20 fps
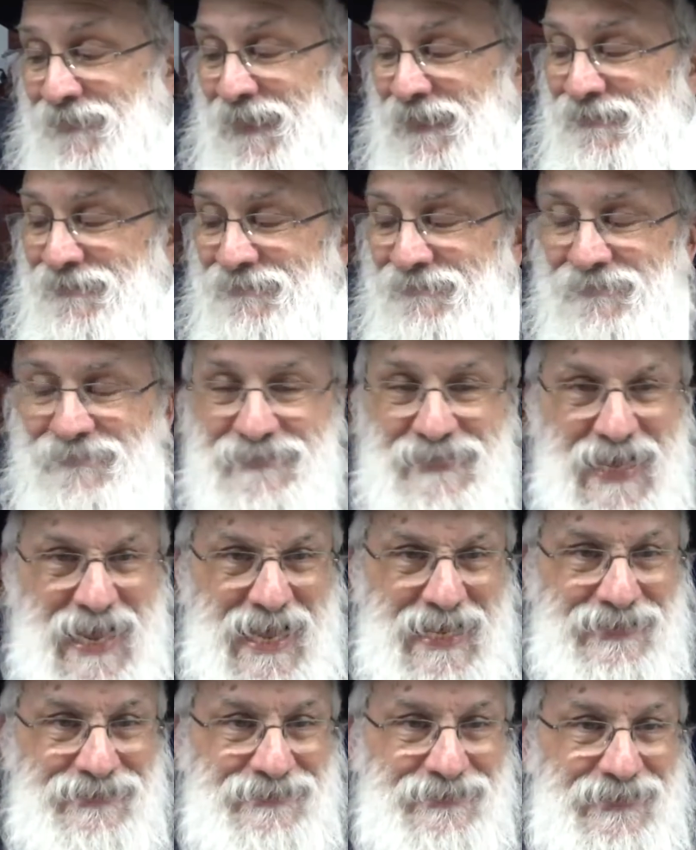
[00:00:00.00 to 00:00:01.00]
that's
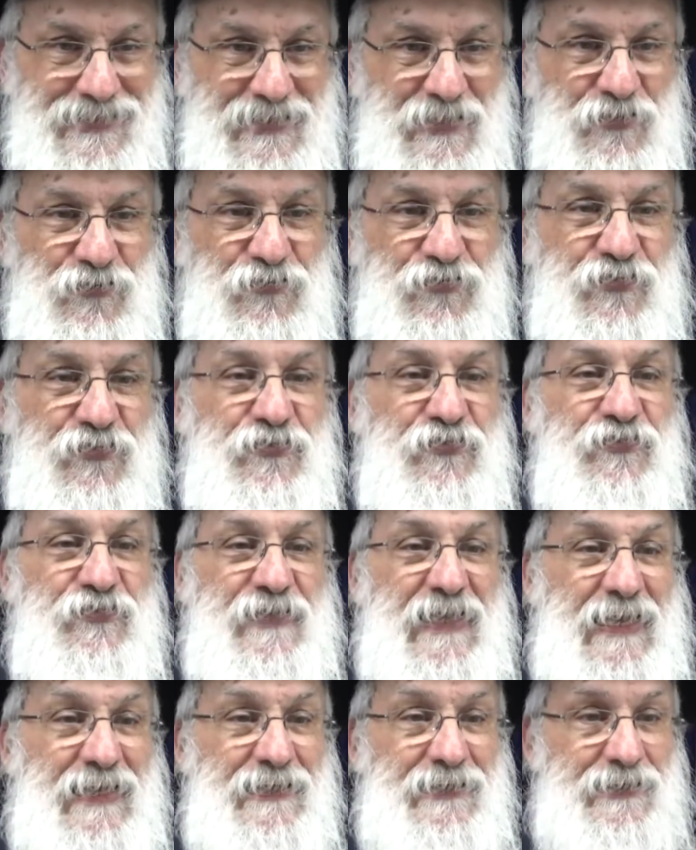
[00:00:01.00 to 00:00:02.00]
not in
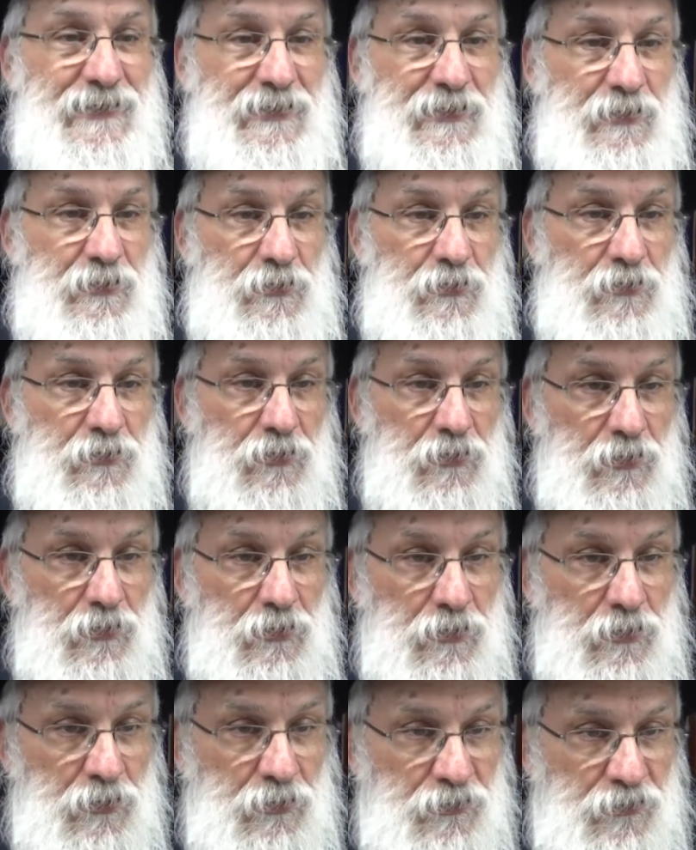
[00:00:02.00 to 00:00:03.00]
sustaining
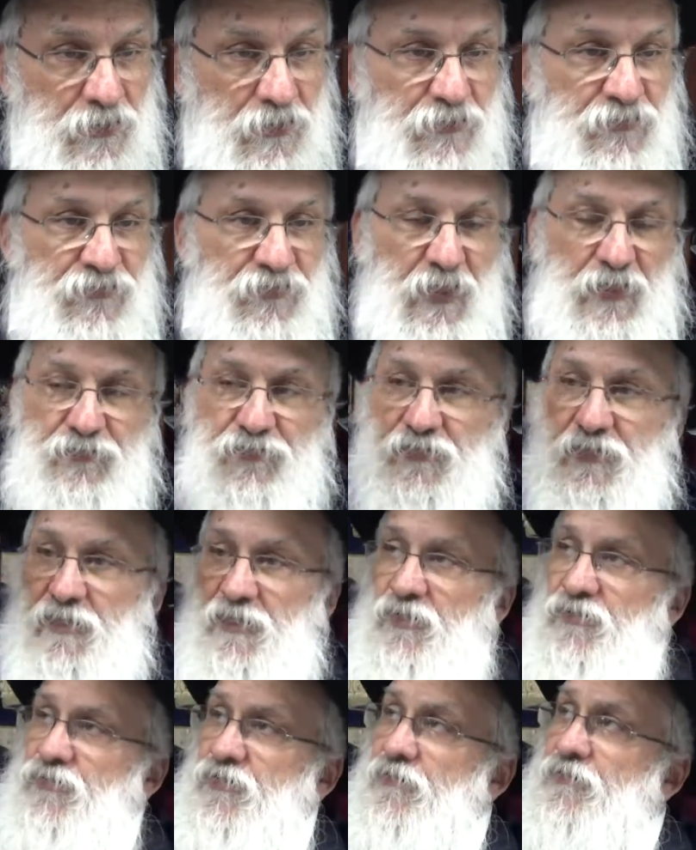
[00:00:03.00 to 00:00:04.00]
the
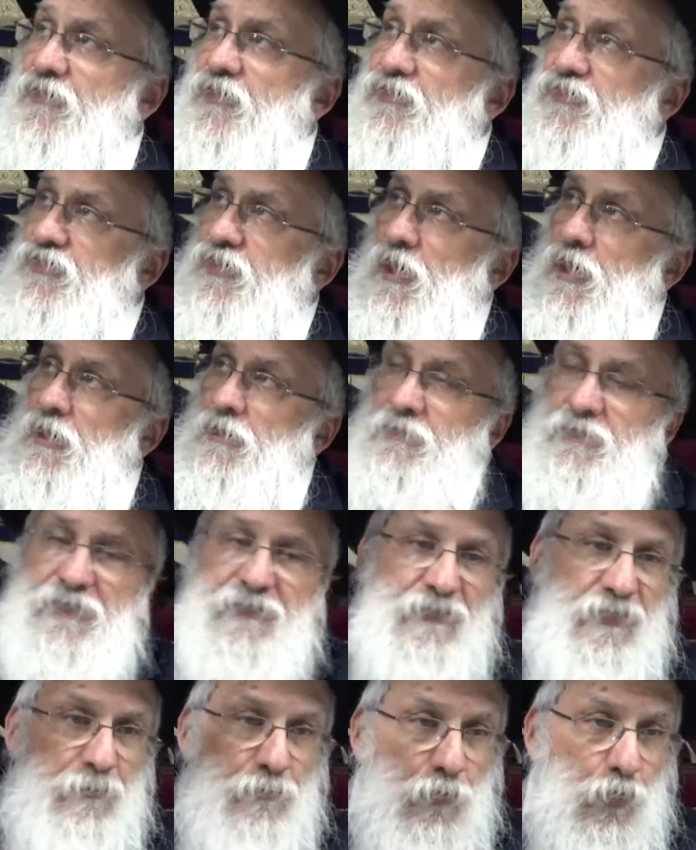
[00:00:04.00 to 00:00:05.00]
sustenance of the sun
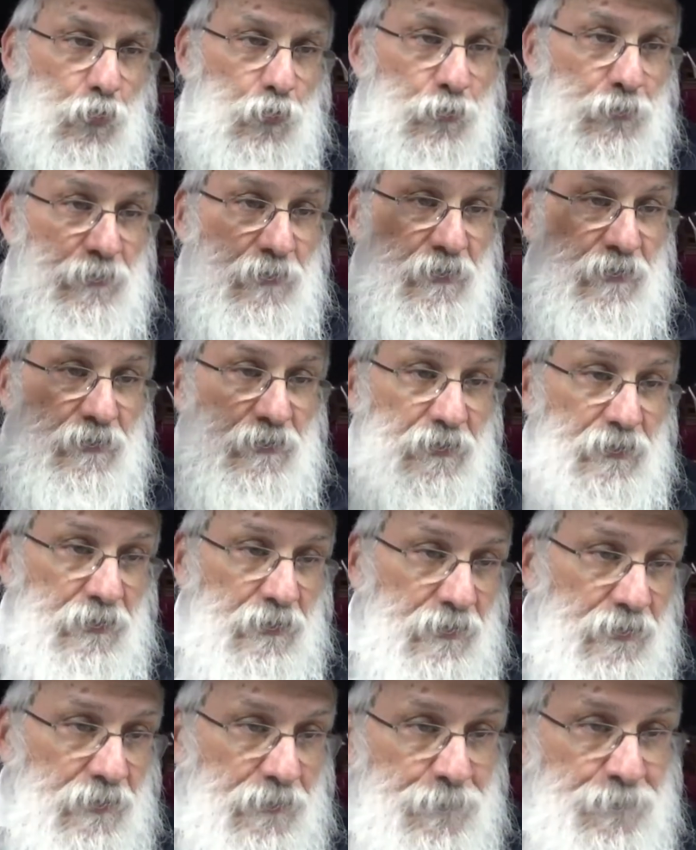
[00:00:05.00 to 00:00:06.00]
and the moon and
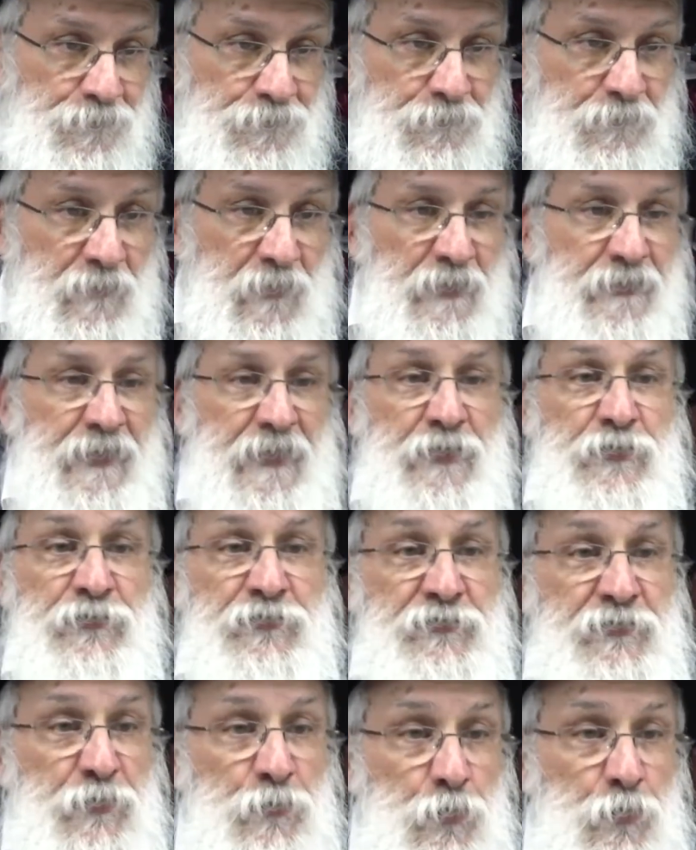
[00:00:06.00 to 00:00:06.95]
they used to